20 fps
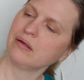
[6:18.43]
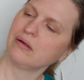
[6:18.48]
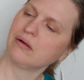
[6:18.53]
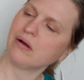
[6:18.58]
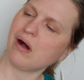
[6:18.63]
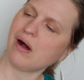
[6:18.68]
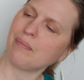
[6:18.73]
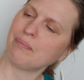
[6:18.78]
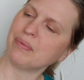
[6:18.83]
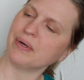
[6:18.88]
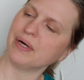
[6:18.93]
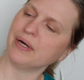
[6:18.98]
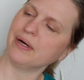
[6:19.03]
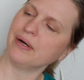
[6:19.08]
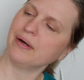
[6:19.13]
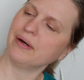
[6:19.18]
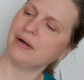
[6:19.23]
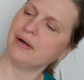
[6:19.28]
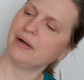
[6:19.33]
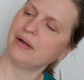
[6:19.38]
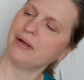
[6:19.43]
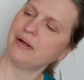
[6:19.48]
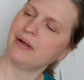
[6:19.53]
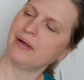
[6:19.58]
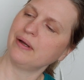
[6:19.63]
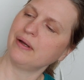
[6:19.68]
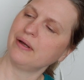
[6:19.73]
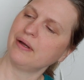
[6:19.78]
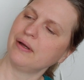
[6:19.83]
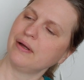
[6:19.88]
Copper.
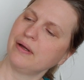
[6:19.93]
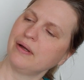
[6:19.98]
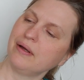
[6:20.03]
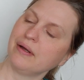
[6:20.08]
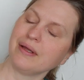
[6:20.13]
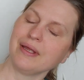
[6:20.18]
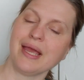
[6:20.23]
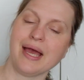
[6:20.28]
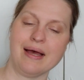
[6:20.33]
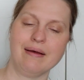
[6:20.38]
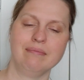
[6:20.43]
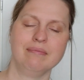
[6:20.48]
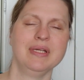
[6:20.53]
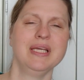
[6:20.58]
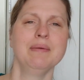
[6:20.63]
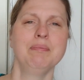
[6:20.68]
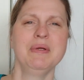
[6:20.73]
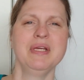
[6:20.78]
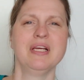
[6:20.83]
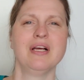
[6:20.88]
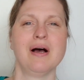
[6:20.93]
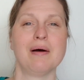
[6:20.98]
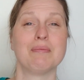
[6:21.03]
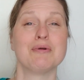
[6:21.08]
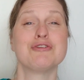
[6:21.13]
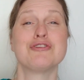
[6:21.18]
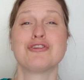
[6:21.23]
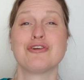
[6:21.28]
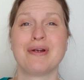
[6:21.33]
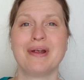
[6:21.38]
Yeah, EP
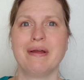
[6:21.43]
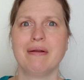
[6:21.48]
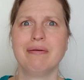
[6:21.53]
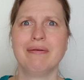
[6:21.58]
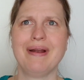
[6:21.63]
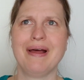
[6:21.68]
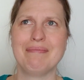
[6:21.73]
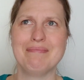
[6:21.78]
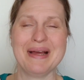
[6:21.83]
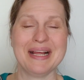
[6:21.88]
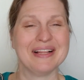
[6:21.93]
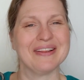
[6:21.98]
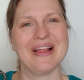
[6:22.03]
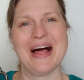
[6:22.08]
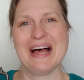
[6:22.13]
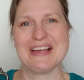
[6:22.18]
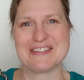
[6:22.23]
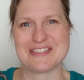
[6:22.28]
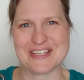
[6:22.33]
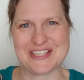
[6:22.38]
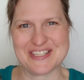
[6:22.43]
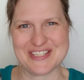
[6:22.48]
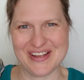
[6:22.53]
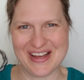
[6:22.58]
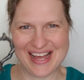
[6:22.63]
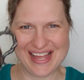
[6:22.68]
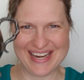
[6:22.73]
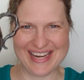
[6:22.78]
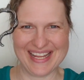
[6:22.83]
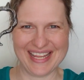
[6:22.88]
Copper. Sorry, I don't have my glasses
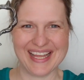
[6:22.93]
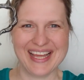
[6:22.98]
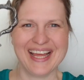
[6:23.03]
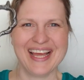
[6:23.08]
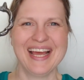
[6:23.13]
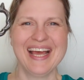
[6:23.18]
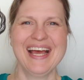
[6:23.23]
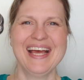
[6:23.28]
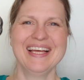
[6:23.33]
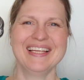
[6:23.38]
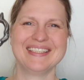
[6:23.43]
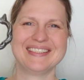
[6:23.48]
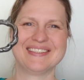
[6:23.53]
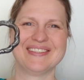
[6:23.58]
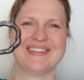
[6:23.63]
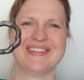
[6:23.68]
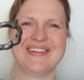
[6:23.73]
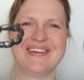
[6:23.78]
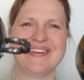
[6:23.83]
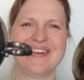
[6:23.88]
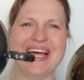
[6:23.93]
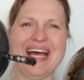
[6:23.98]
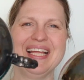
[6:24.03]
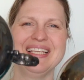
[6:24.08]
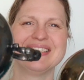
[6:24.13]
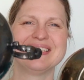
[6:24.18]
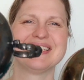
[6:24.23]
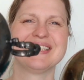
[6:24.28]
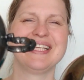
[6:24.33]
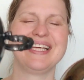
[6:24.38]
on. So
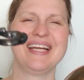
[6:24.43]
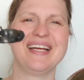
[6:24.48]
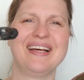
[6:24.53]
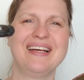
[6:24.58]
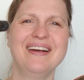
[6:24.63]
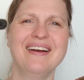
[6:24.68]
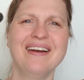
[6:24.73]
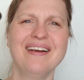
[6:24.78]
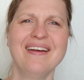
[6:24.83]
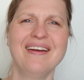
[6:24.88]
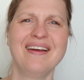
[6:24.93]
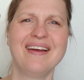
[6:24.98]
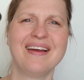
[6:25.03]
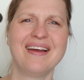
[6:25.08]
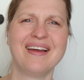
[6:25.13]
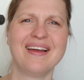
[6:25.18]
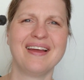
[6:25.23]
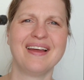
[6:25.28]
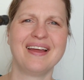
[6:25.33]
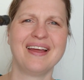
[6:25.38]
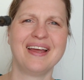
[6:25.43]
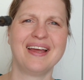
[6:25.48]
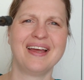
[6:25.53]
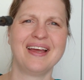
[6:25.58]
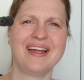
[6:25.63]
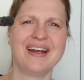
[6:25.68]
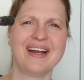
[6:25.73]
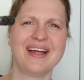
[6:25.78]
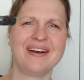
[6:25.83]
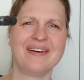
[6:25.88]
that's there.
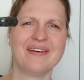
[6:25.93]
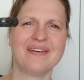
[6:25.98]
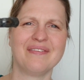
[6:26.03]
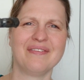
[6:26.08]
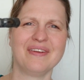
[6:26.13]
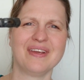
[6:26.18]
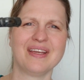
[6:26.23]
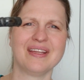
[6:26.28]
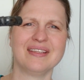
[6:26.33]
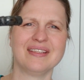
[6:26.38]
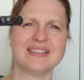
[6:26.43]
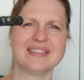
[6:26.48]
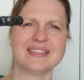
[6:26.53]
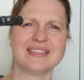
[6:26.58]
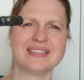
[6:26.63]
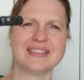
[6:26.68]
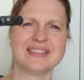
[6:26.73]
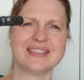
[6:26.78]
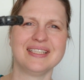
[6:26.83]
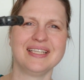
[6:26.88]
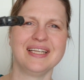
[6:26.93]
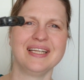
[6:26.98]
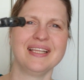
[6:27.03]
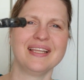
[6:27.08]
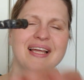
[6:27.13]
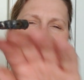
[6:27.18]
And I don't know if you can see